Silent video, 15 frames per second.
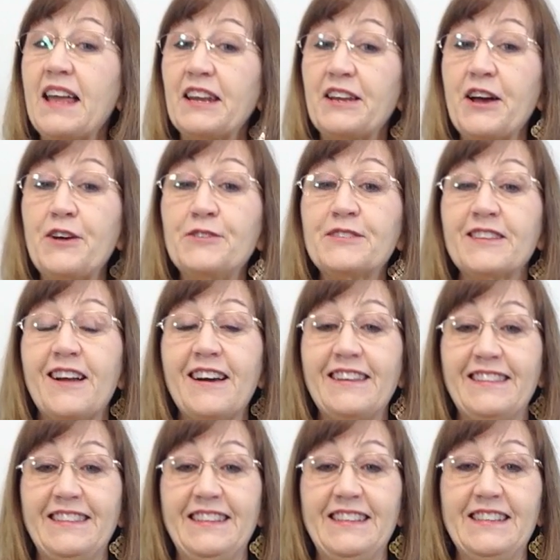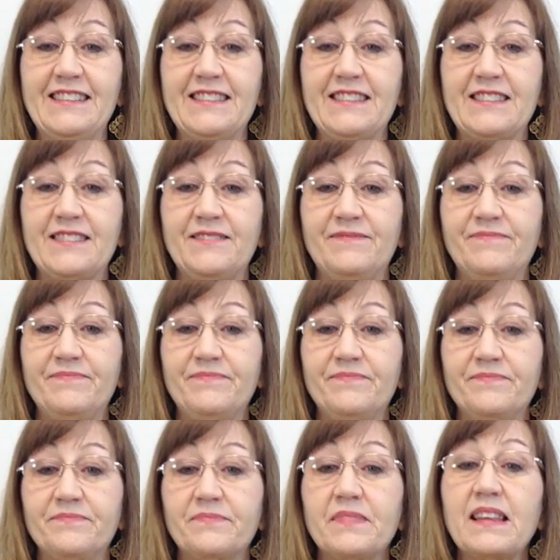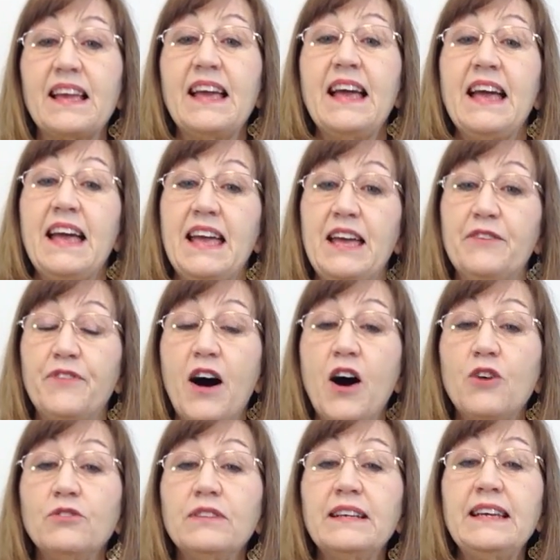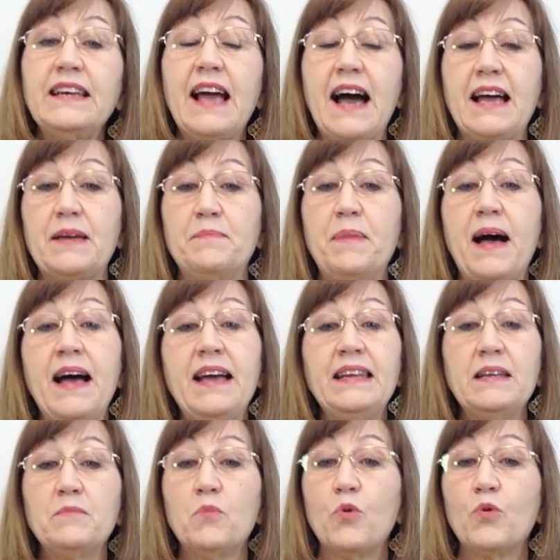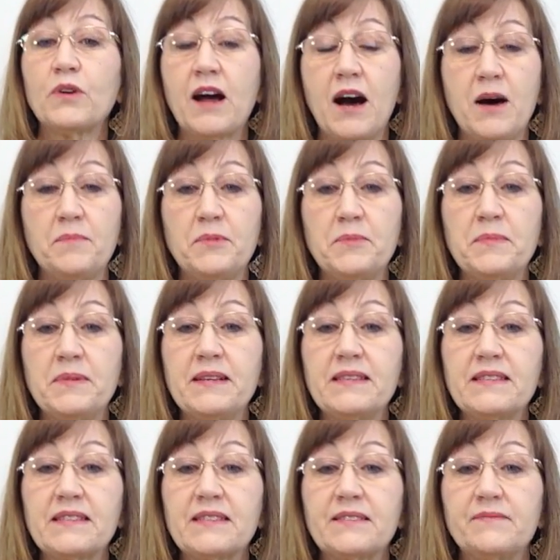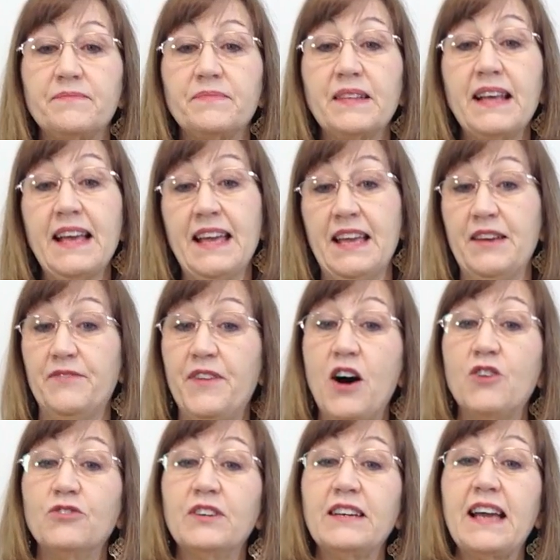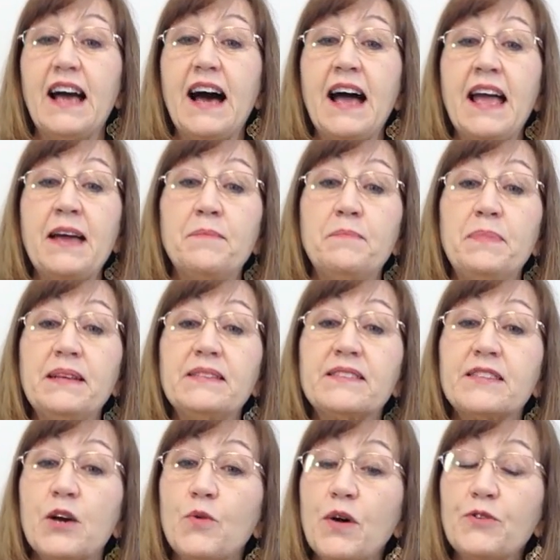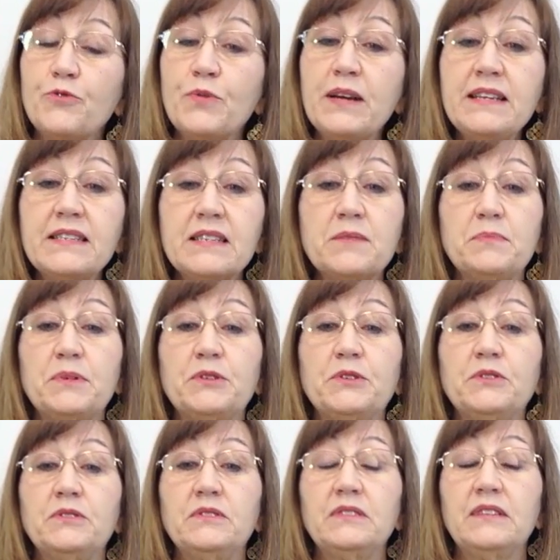kind of goes like this. If only I had paid him more compliments. If only I hadn't been so unreasonable.